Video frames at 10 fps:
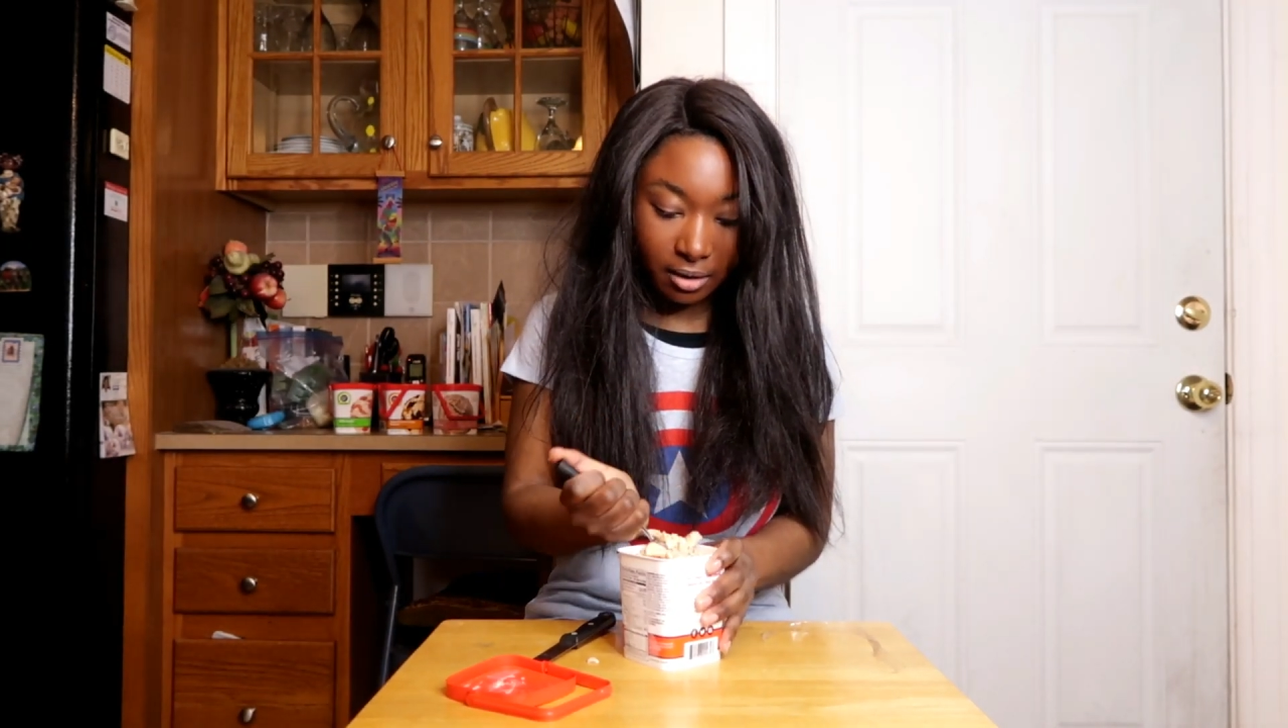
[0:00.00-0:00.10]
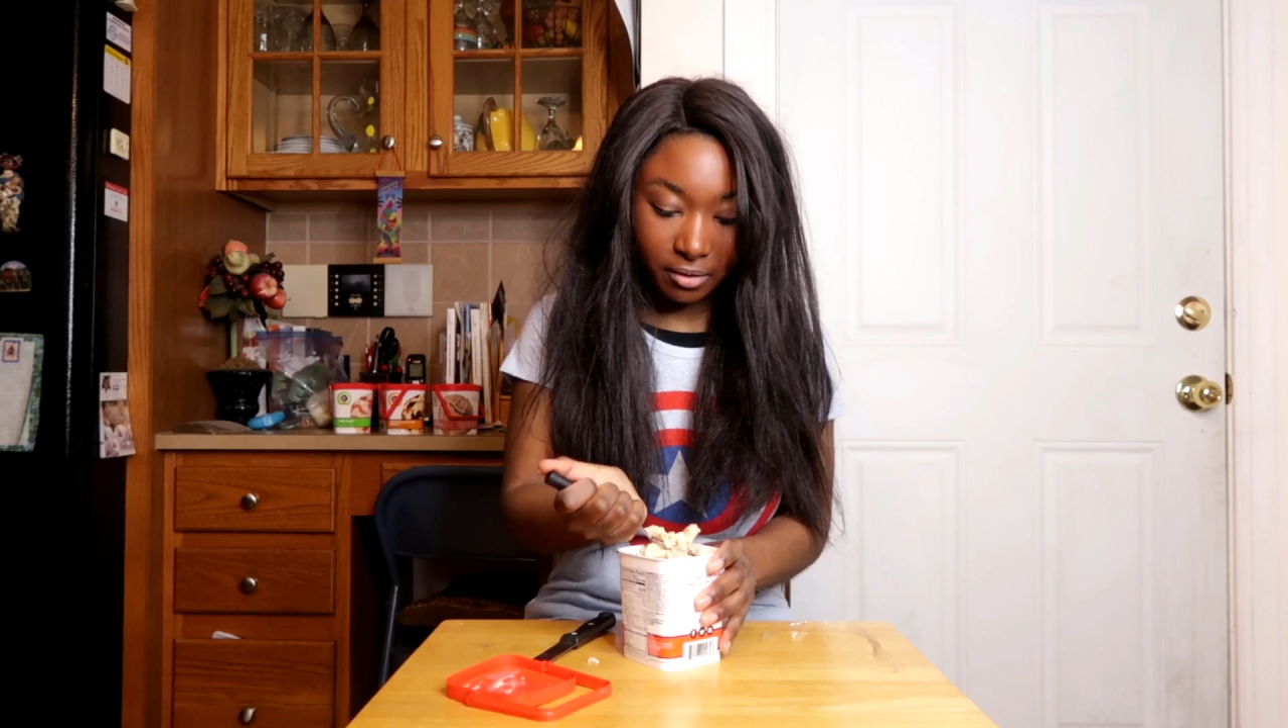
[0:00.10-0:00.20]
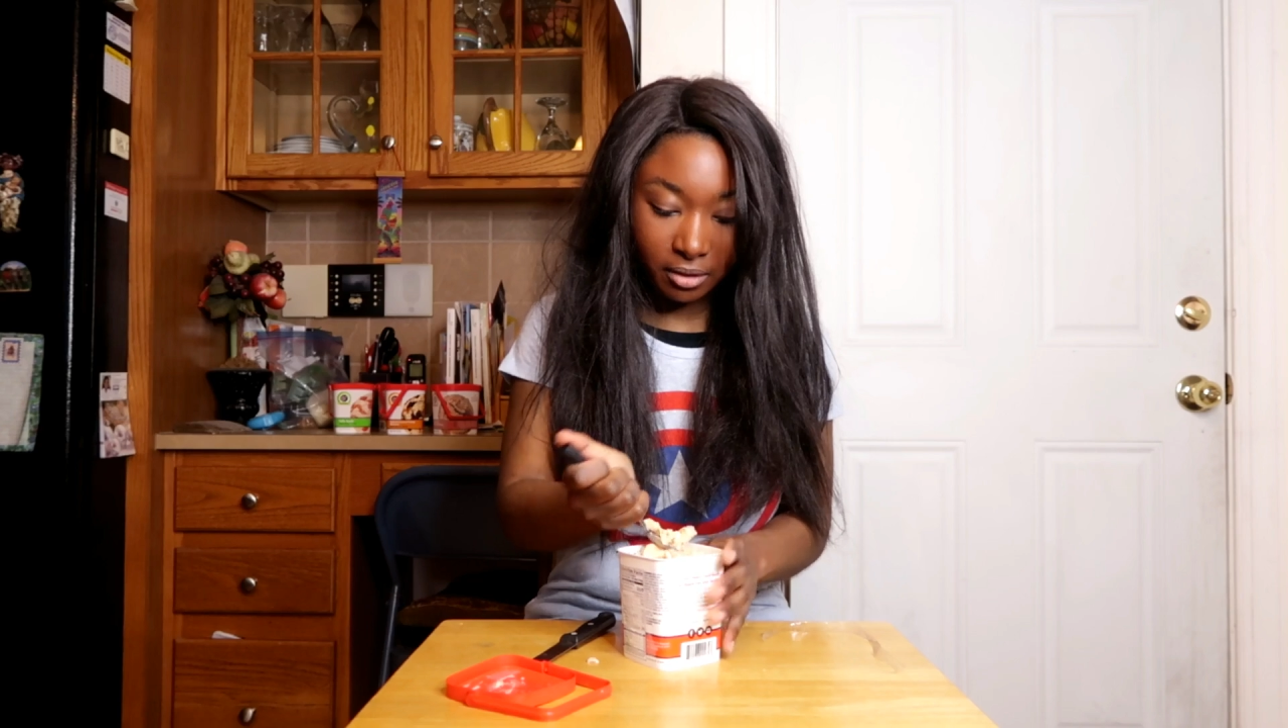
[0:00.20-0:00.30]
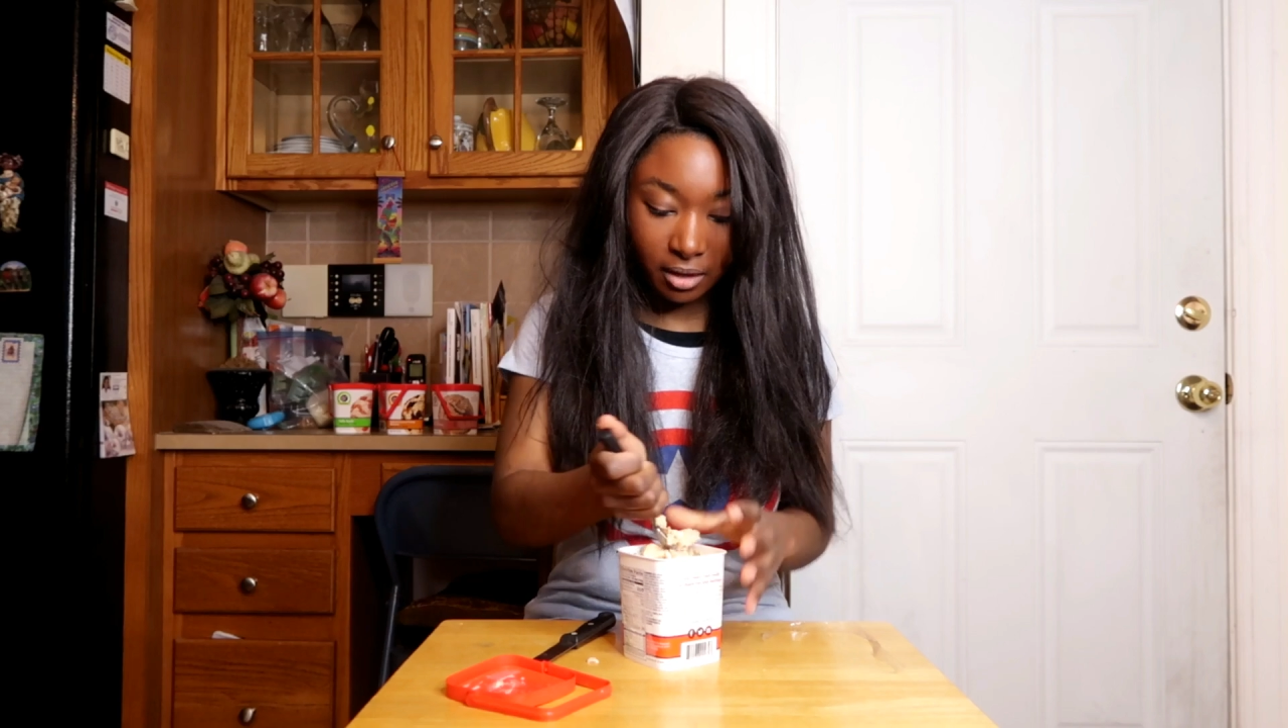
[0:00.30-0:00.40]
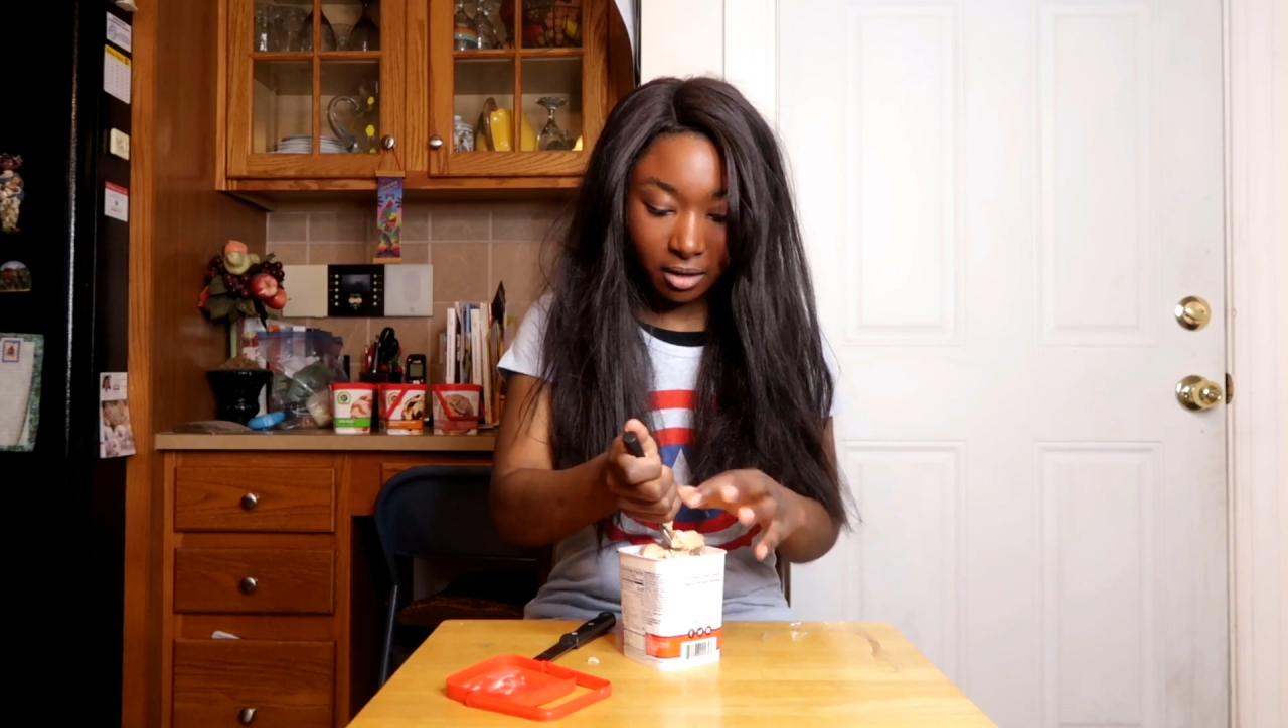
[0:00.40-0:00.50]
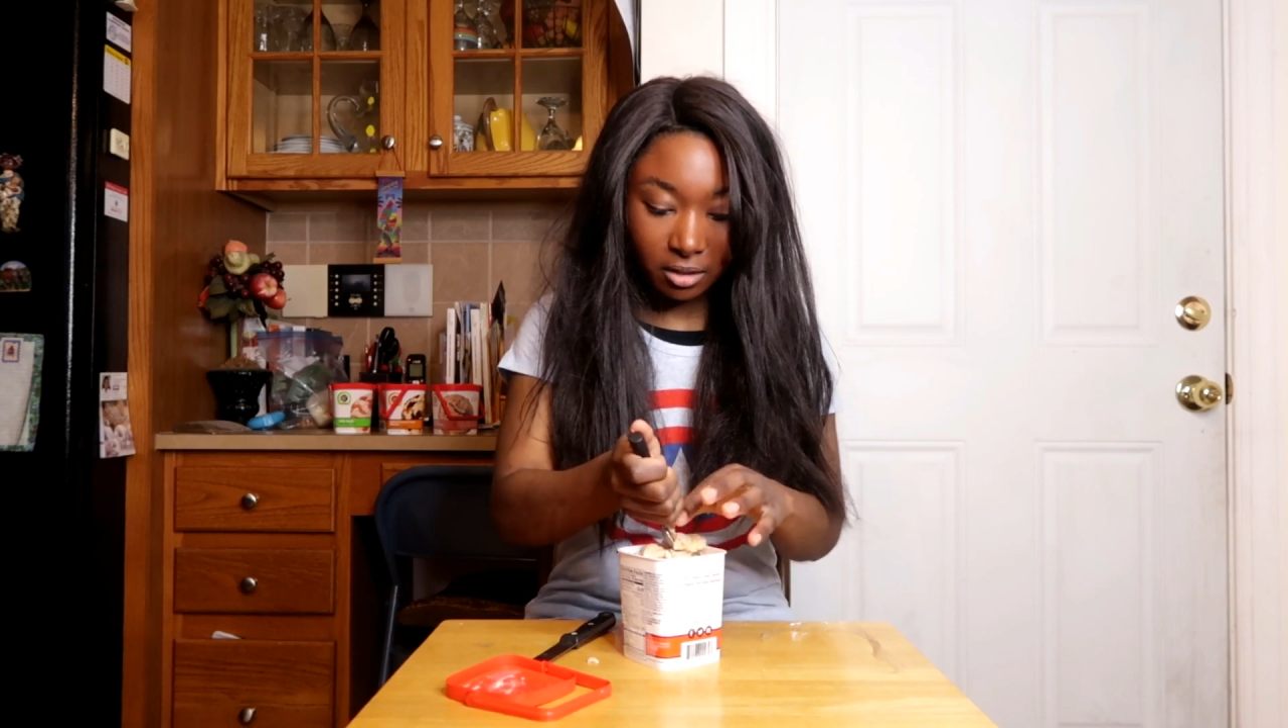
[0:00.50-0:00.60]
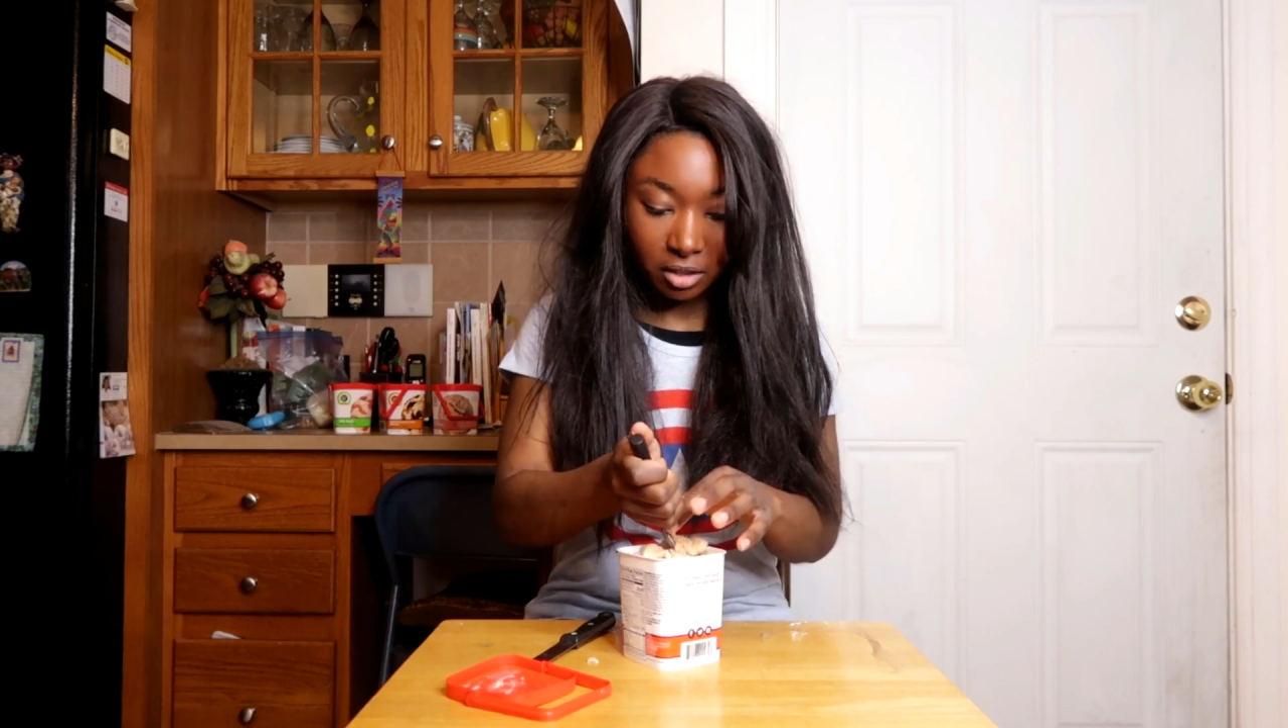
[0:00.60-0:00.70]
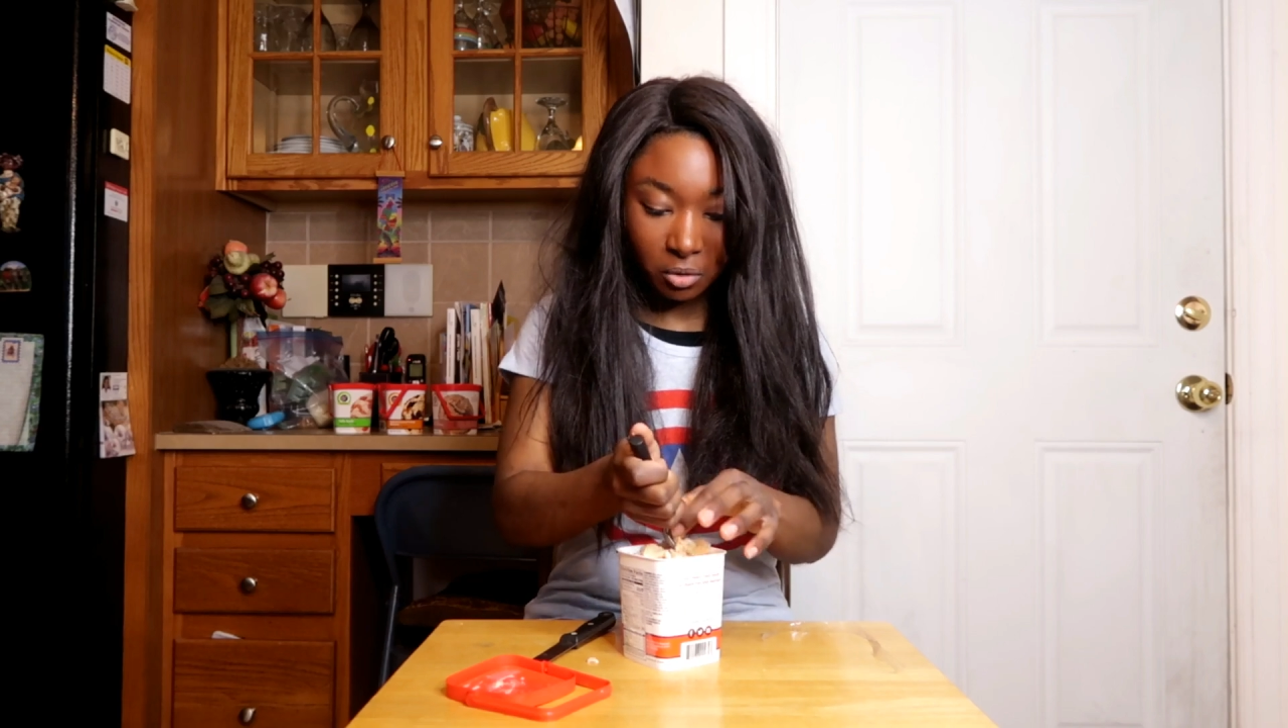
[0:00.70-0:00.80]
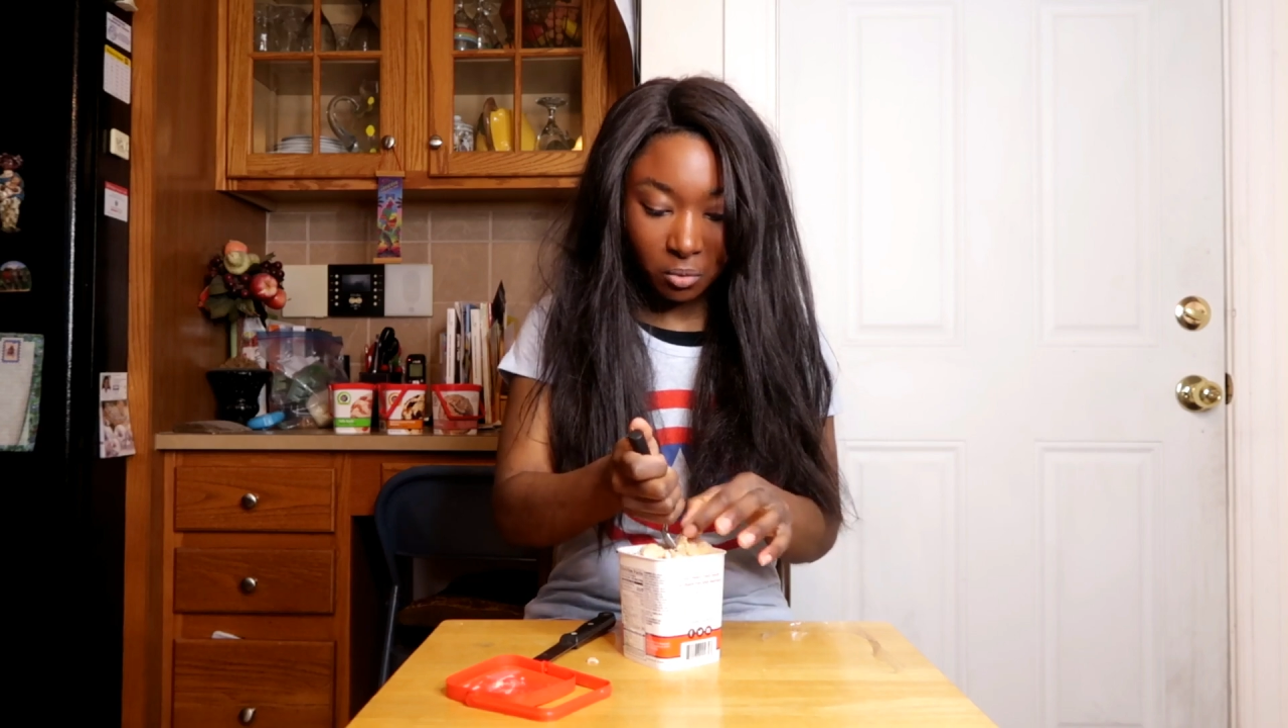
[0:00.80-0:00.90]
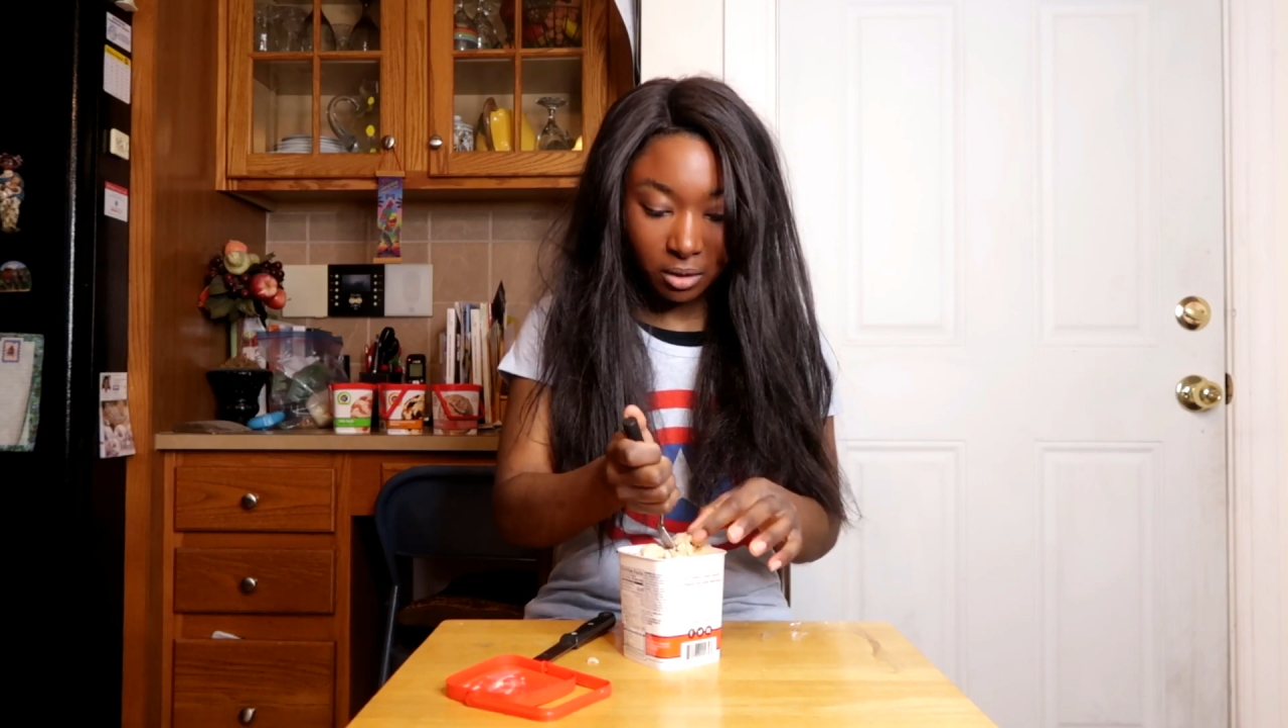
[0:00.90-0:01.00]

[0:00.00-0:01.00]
everything onto